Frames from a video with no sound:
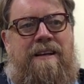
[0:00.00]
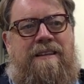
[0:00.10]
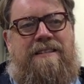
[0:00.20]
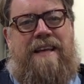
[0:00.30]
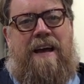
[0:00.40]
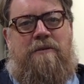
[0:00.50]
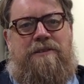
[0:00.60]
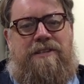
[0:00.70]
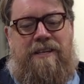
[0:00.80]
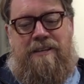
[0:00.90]

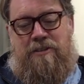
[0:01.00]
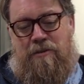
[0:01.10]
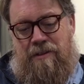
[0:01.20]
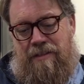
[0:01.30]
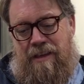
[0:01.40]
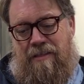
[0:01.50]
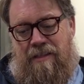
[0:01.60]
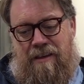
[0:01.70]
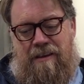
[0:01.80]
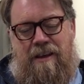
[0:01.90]
sacristy so that then
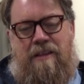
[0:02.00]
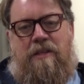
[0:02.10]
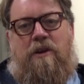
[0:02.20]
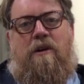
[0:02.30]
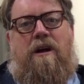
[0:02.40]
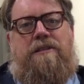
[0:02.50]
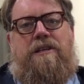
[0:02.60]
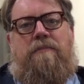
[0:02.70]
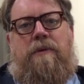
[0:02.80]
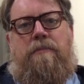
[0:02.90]
the cross
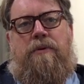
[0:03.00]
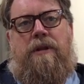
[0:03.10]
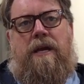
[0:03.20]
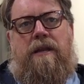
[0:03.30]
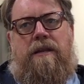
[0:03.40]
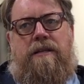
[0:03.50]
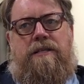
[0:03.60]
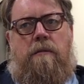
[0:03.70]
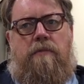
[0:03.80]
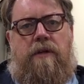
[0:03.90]
can be put in it is
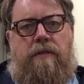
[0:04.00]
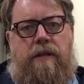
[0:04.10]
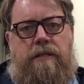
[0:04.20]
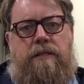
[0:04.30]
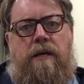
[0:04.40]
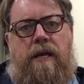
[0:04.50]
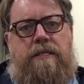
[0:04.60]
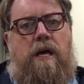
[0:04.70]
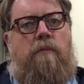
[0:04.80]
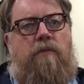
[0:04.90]
something that it's
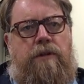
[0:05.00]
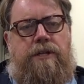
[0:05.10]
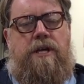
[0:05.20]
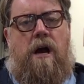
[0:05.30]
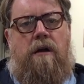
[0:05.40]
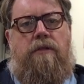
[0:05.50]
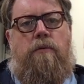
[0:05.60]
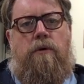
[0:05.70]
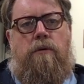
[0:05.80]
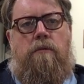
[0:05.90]
helpful to talk
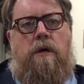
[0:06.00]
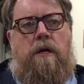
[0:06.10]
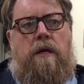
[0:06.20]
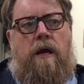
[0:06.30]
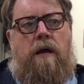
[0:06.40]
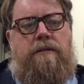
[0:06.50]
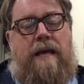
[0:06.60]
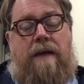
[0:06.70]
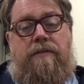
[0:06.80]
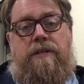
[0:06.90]
through, to
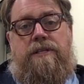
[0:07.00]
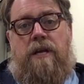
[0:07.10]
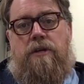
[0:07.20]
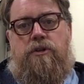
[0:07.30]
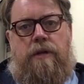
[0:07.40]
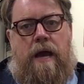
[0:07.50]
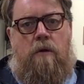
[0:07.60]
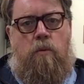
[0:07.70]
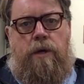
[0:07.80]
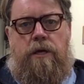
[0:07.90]
have a discussion. How
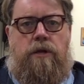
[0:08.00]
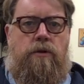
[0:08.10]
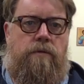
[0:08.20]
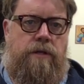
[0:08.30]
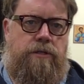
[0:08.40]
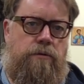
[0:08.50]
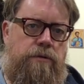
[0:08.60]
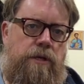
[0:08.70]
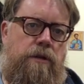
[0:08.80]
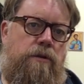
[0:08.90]
are we going to do this? Who's
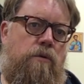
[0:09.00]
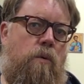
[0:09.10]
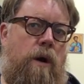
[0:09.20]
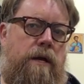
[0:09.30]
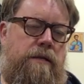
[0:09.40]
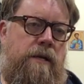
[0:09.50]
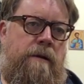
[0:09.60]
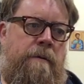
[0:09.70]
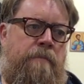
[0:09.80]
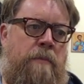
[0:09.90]
going to do what?
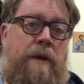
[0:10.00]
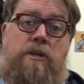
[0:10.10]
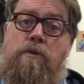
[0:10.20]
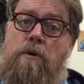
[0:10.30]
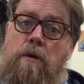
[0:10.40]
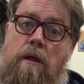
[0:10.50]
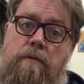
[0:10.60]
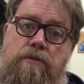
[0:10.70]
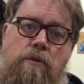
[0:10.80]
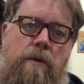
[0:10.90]
Make sure their
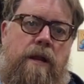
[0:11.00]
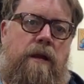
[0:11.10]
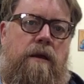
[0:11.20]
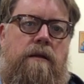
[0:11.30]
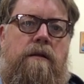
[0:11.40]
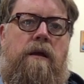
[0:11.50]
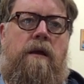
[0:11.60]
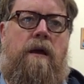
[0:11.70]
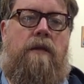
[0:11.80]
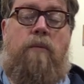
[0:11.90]
gloves are ready and
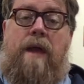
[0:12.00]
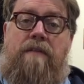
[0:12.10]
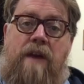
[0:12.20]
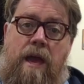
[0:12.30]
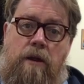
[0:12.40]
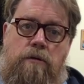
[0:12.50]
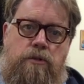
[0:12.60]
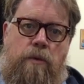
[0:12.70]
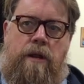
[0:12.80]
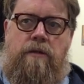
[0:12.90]
that we have hangers
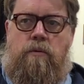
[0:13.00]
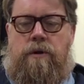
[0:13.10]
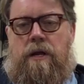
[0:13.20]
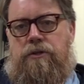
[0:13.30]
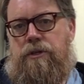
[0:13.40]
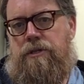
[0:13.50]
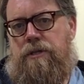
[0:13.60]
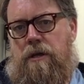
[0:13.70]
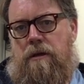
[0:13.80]
ready, that we're not just